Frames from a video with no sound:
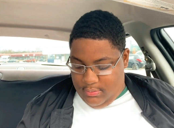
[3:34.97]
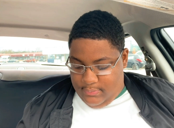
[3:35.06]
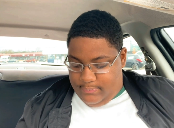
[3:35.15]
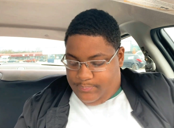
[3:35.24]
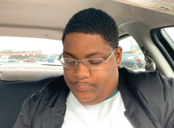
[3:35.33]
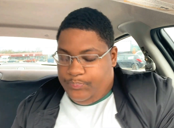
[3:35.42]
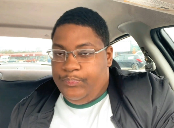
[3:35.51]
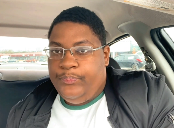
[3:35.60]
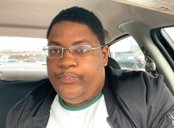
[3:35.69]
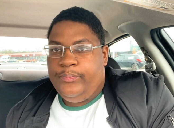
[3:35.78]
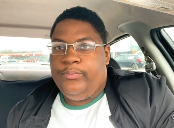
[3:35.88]

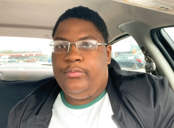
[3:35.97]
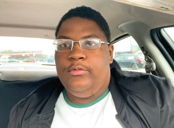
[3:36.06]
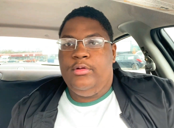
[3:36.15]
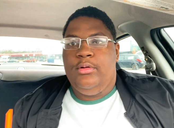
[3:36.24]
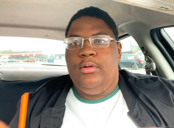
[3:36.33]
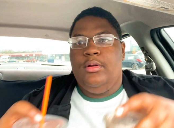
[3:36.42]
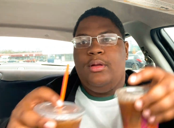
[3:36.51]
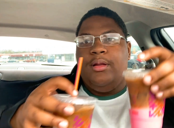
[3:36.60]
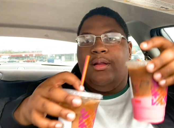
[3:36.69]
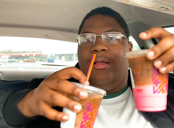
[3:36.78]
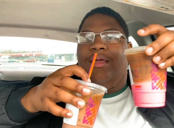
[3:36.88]

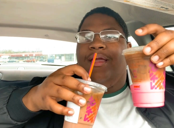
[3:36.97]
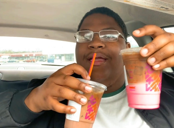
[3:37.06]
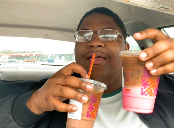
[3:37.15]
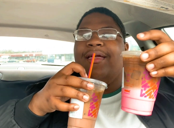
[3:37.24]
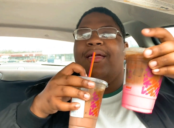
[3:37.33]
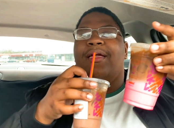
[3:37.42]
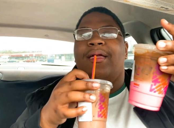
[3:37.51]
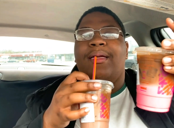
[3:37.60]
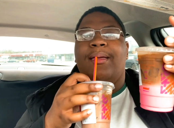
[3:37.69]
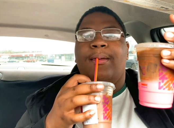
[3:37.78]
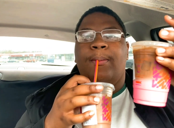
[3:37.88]

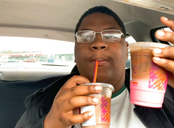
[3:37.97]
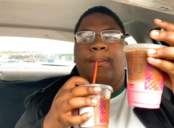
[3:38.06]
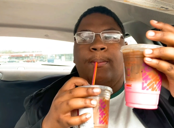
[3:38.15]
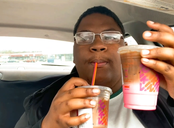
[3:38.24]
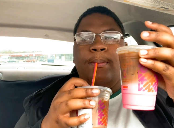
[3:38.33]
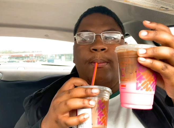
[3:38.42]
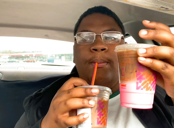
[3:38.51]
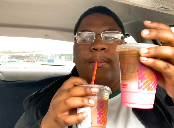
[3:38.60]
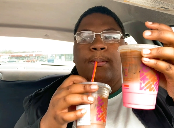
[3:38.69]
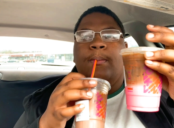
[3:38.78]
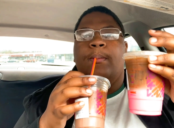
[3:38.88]

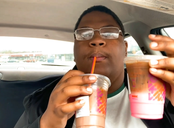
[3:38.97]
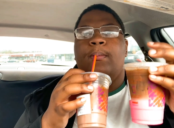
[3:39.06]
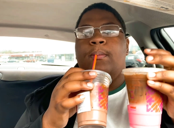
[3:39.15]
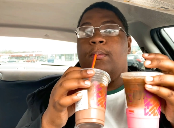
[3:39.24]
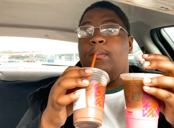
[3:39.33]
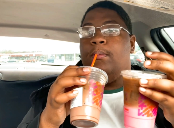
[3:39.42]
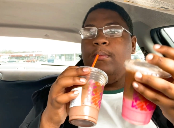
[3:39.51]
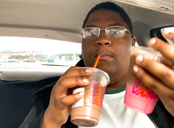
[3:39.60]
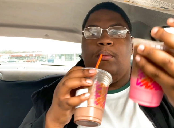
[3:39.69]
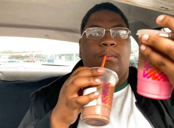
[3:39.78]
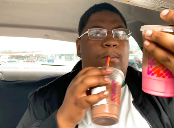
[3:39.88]

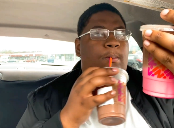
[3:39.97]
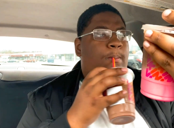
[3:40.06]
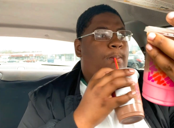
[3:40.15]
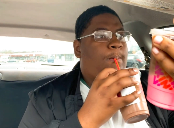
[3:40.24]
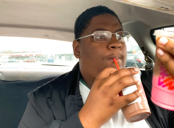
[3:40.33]
No one is speaking in this clip.